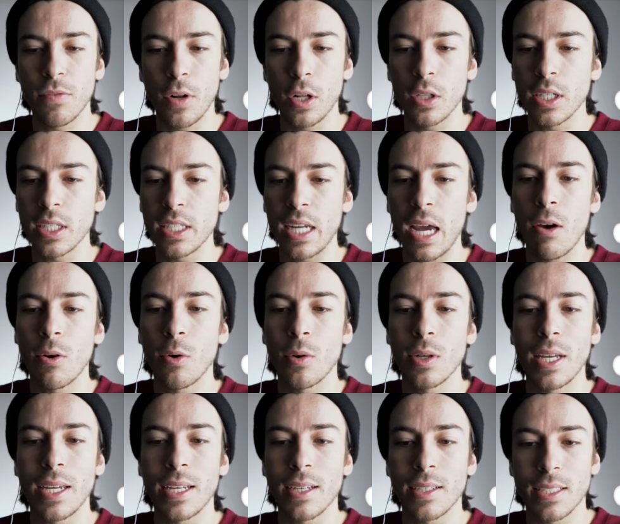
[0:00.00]
falling down, or
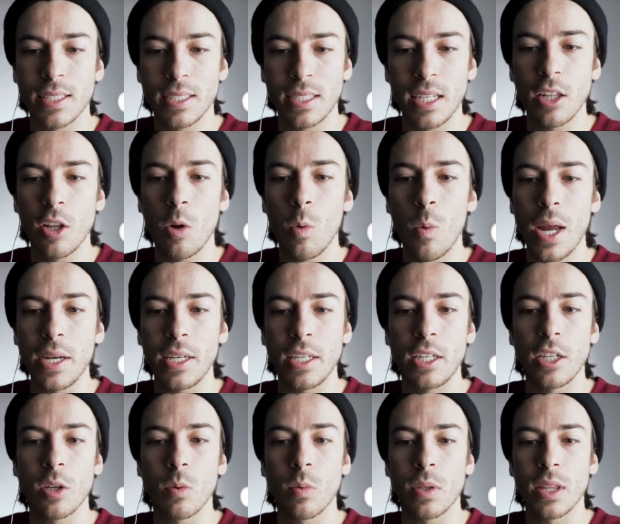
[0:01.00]
like a silhouette
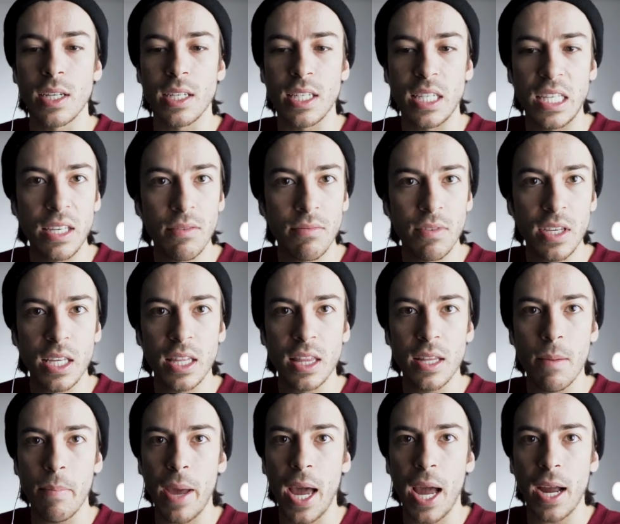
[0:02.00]
here with the TV in
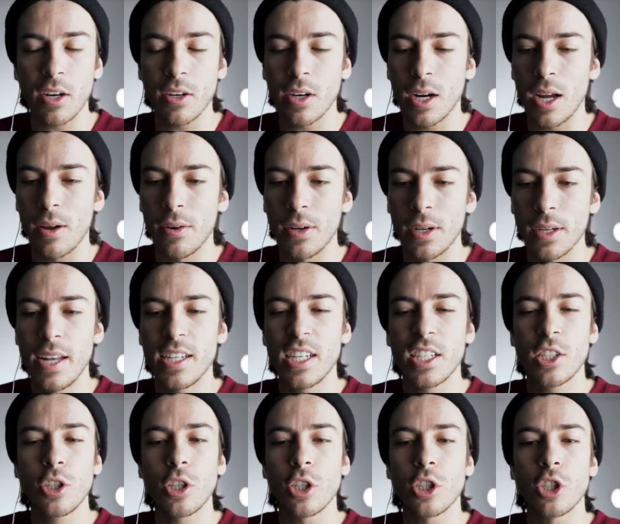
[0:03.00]
the background. It
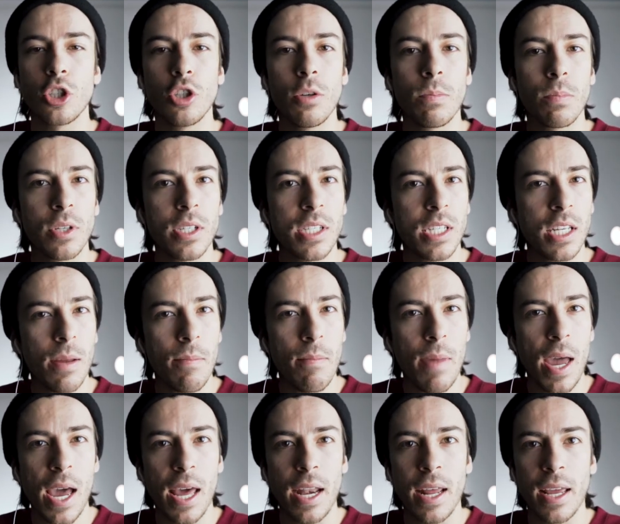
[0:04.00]
just looks super
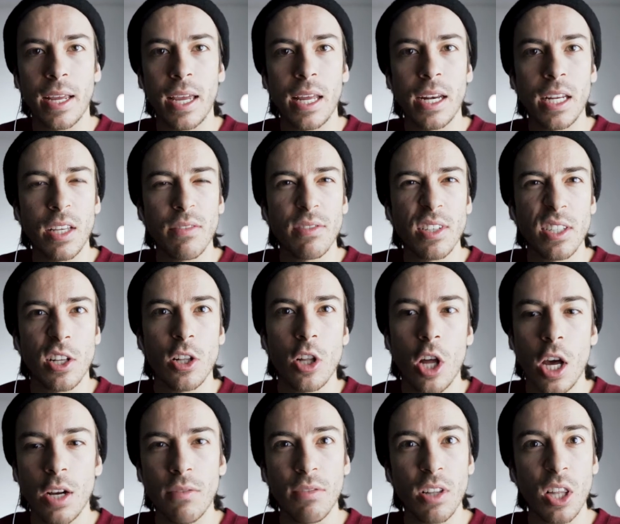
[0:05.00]
cinematic, and it gives us a
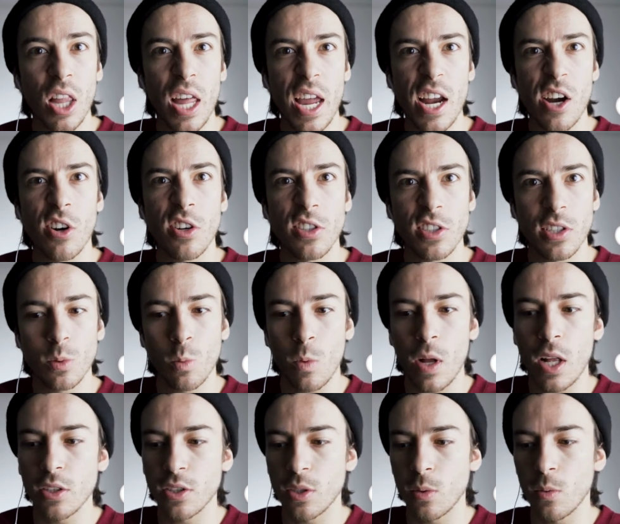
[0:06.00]
lot of layers as
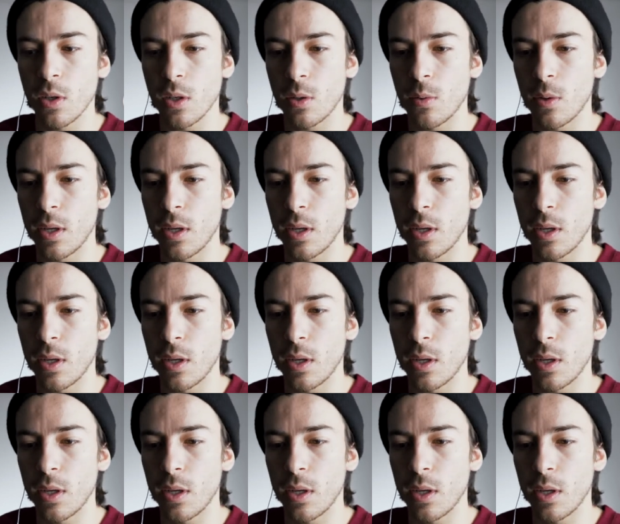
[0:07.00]
well to work